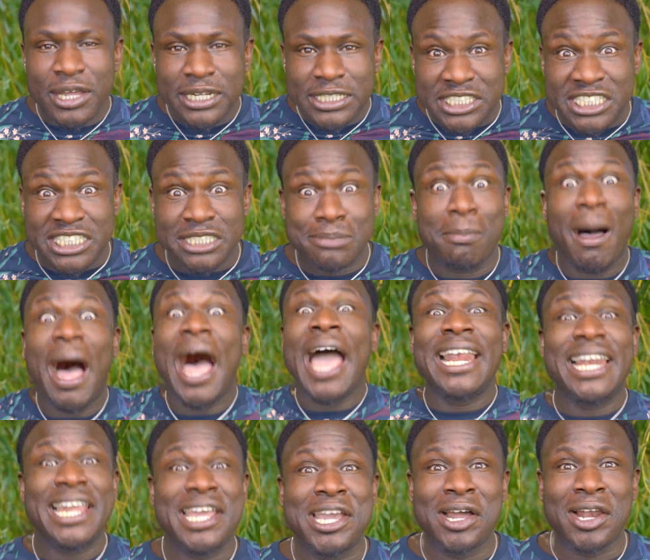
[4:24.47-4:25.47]

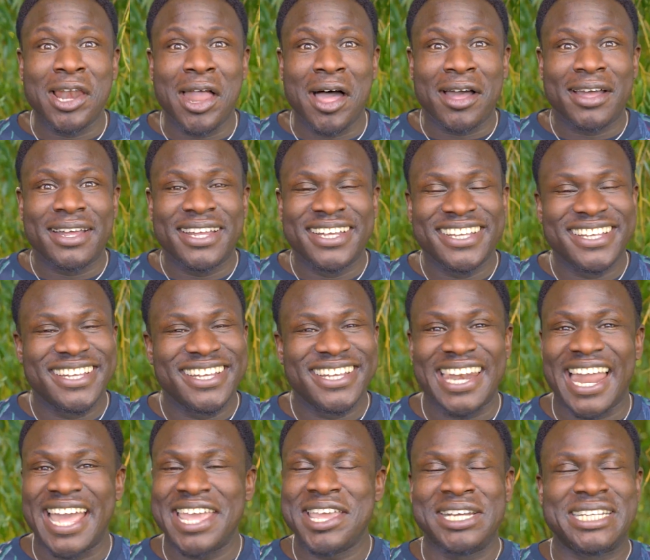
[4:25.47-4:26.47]
smiling a lot,
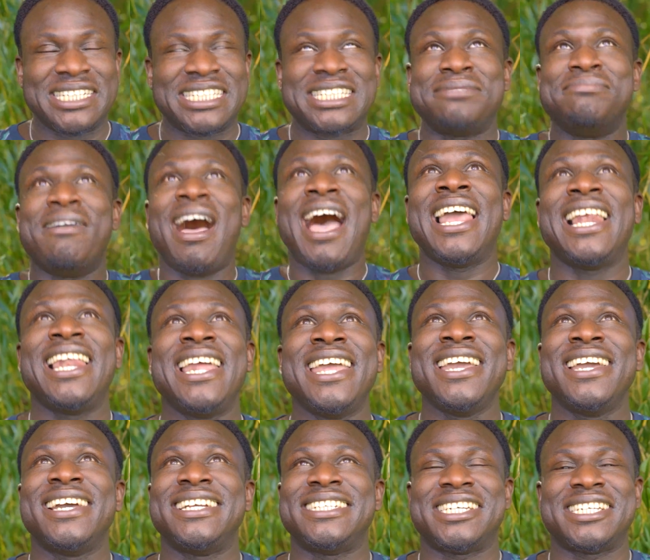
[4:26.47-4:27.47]
like you're just
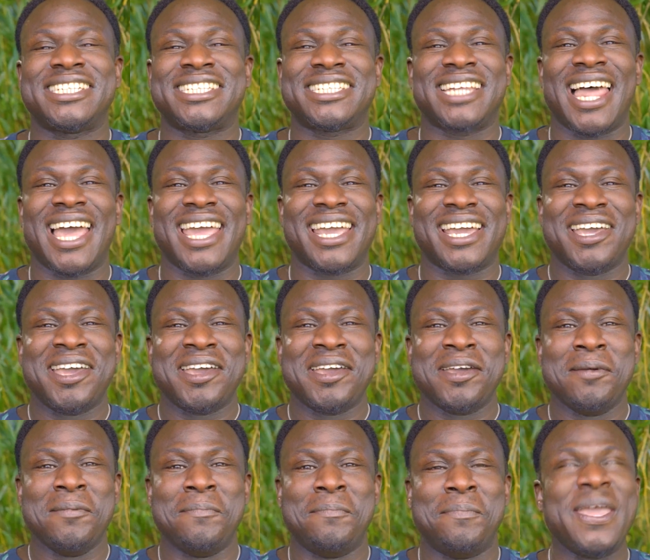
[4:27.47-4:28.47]
smiling and just like
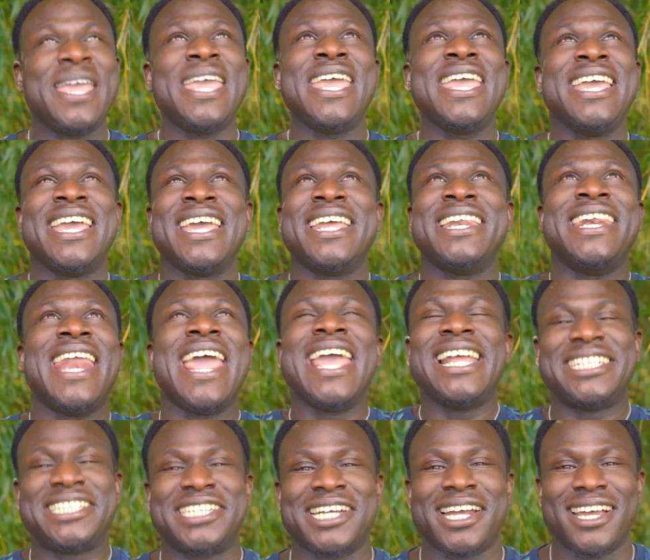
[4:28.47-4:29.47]
being in
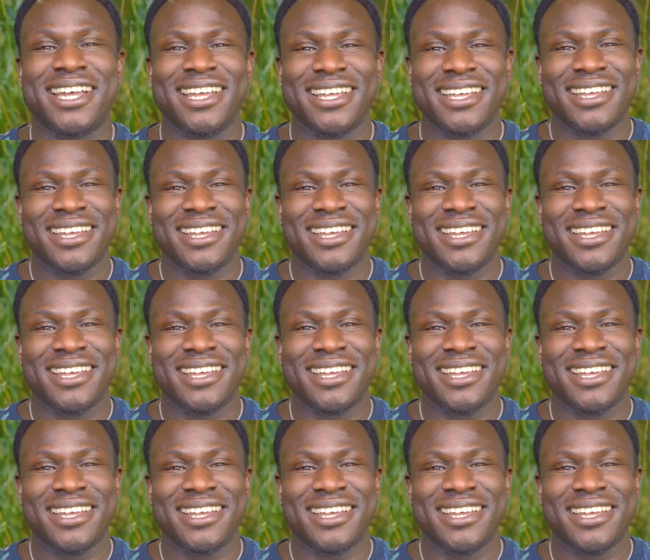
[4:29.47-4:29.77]
nature,